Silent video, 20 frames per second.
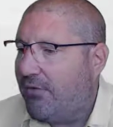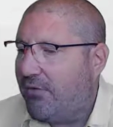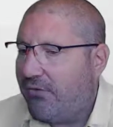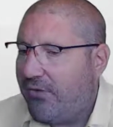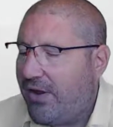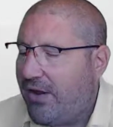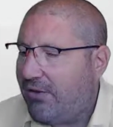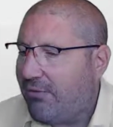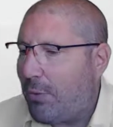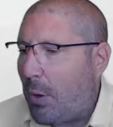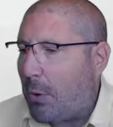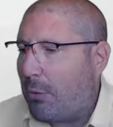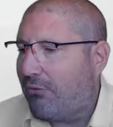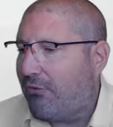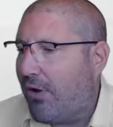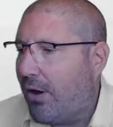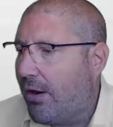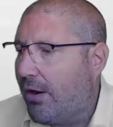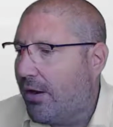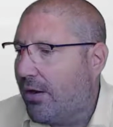things went
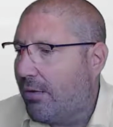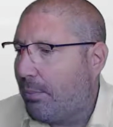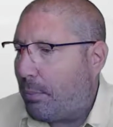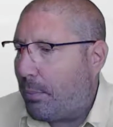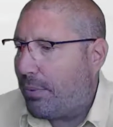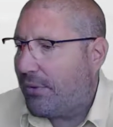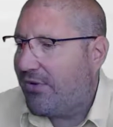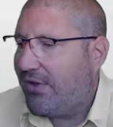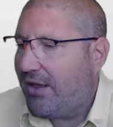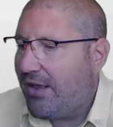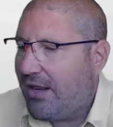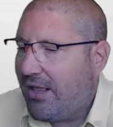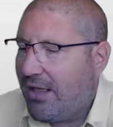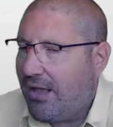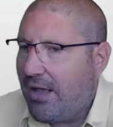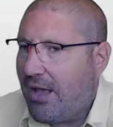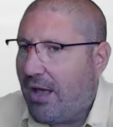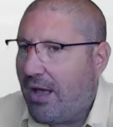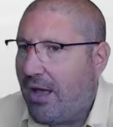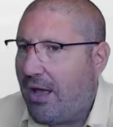wrong,
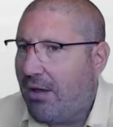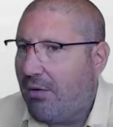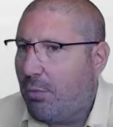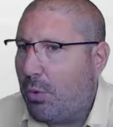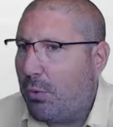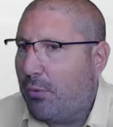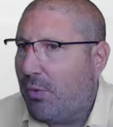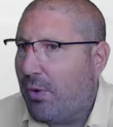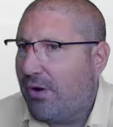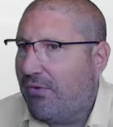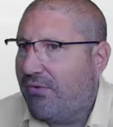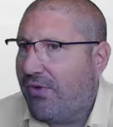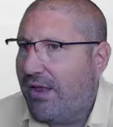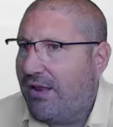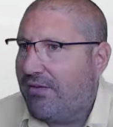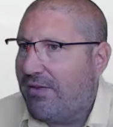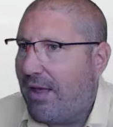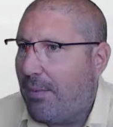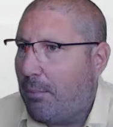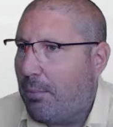particularly with one of the
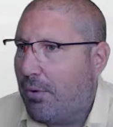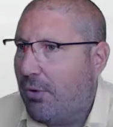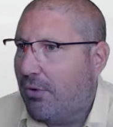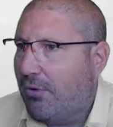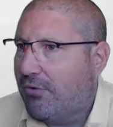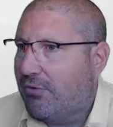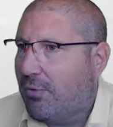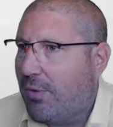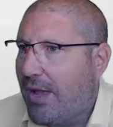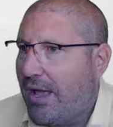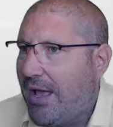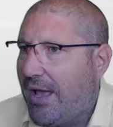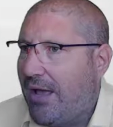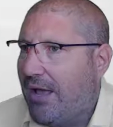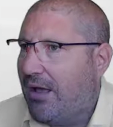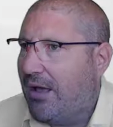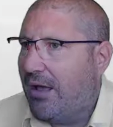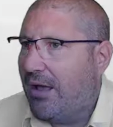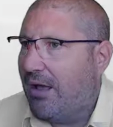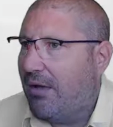exam boards
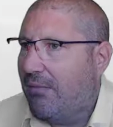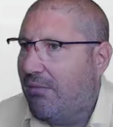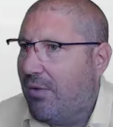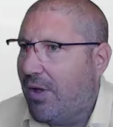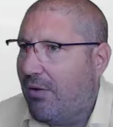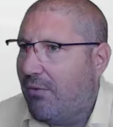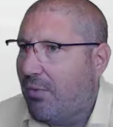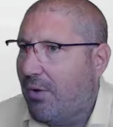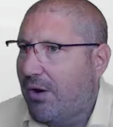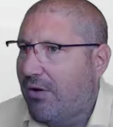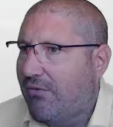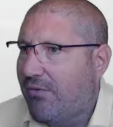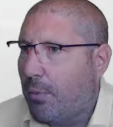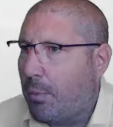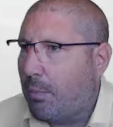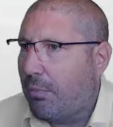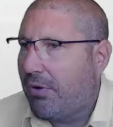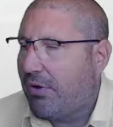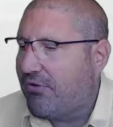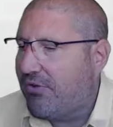where one of the
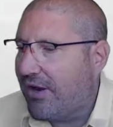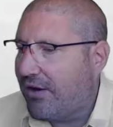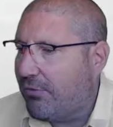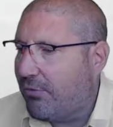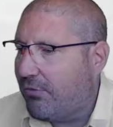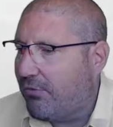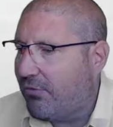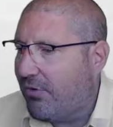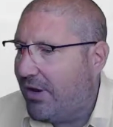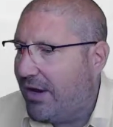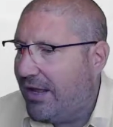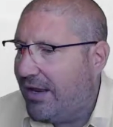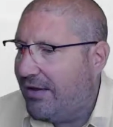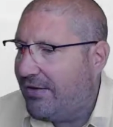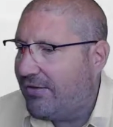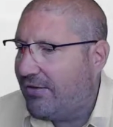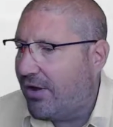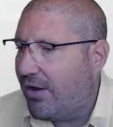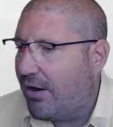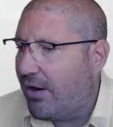projects was
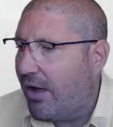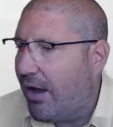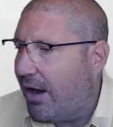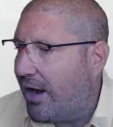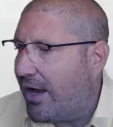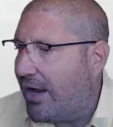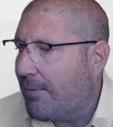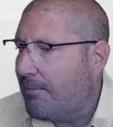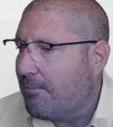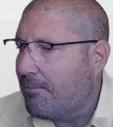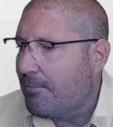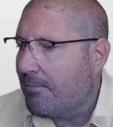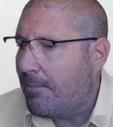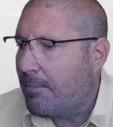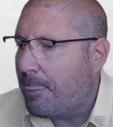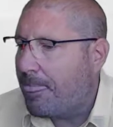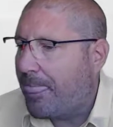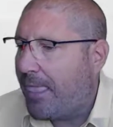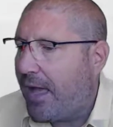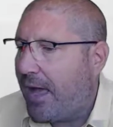released online,
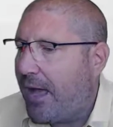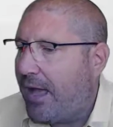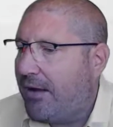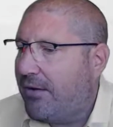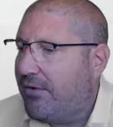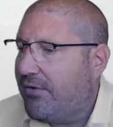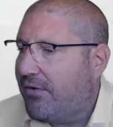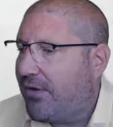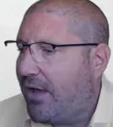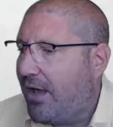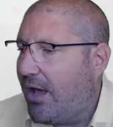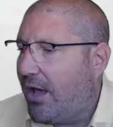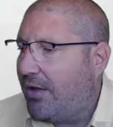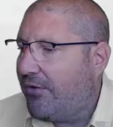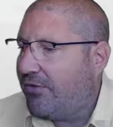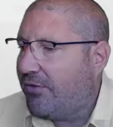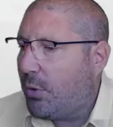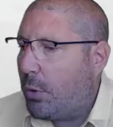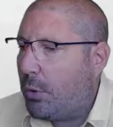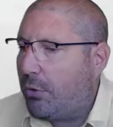and
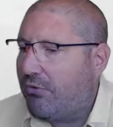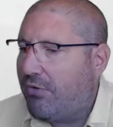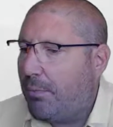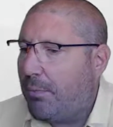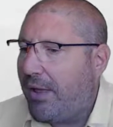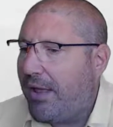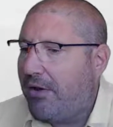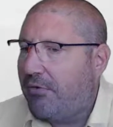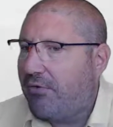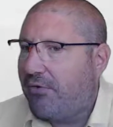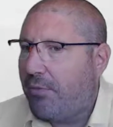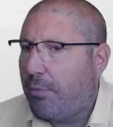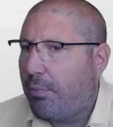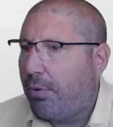so it was replaced with a